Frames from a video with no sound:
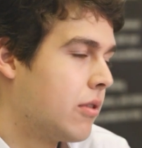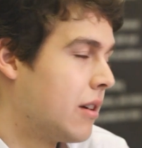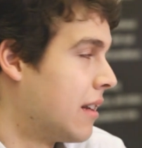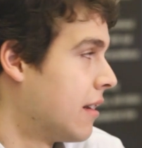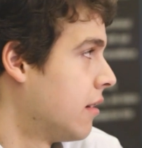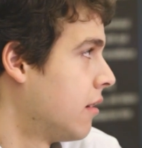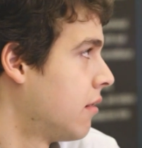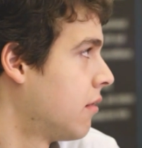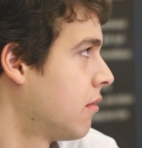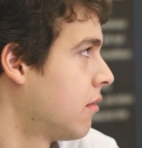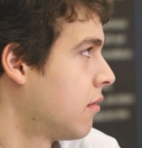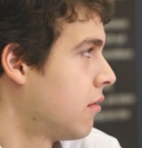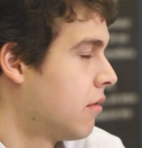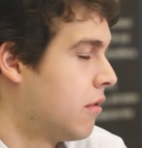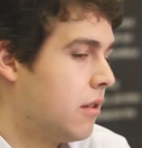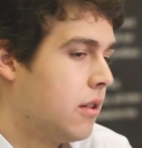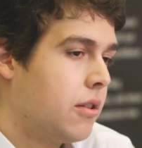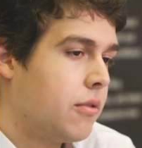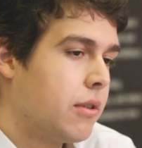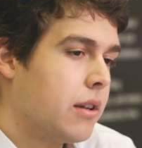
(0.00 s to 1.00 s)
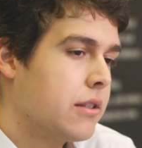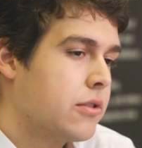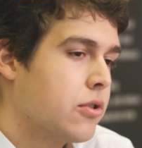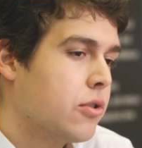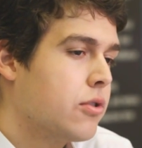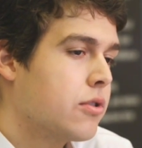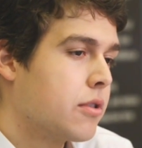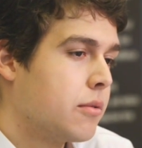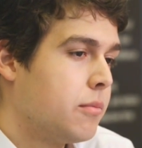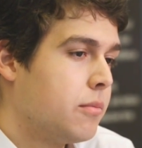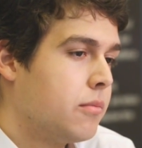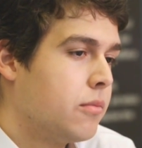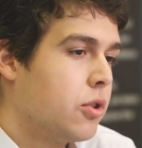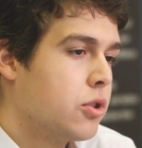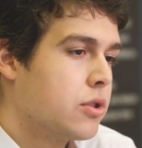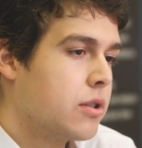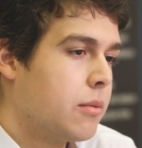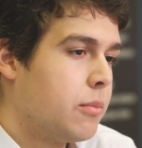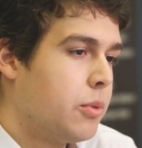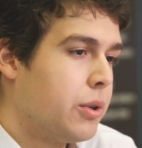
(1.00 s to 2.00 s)
And another thing that I like is just the
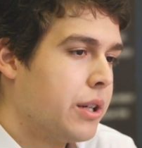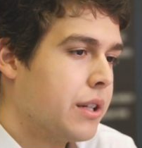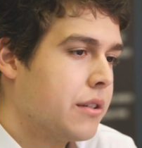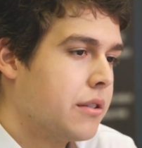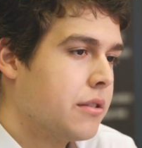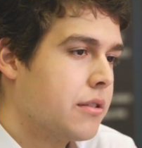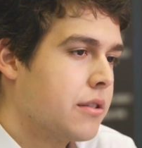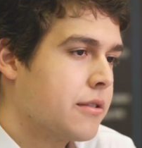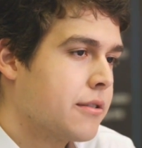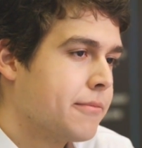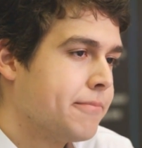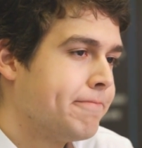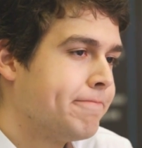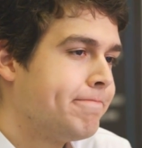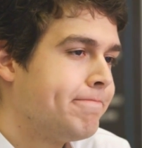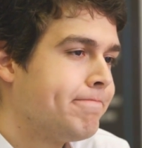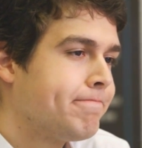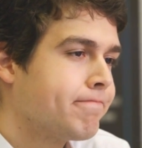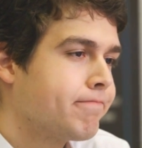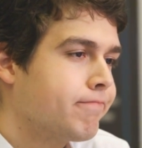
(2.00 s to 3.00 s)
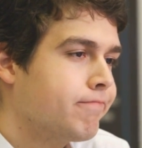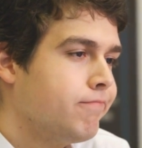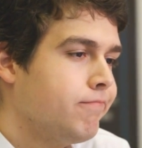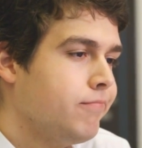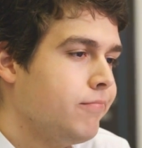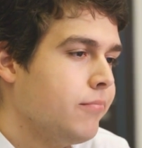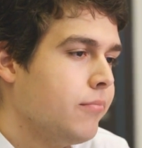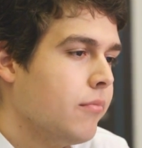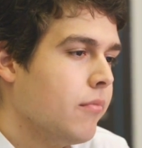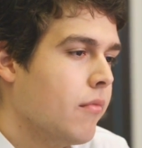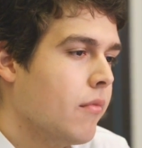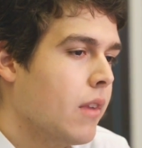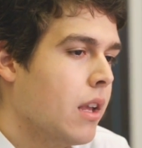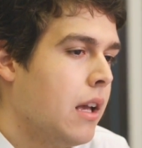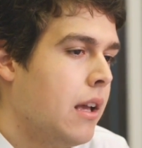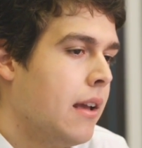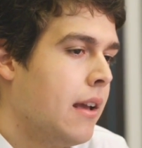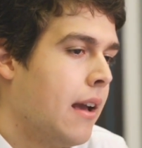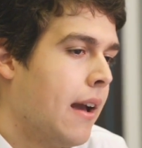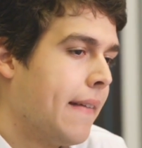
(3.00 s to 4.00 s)
opportunities that I get to
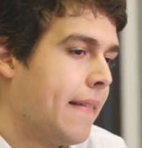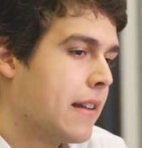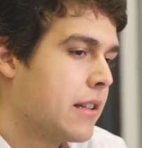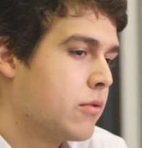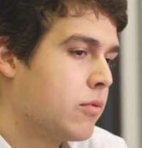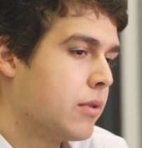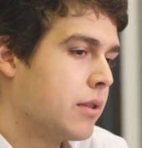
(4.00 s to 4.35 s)
see some of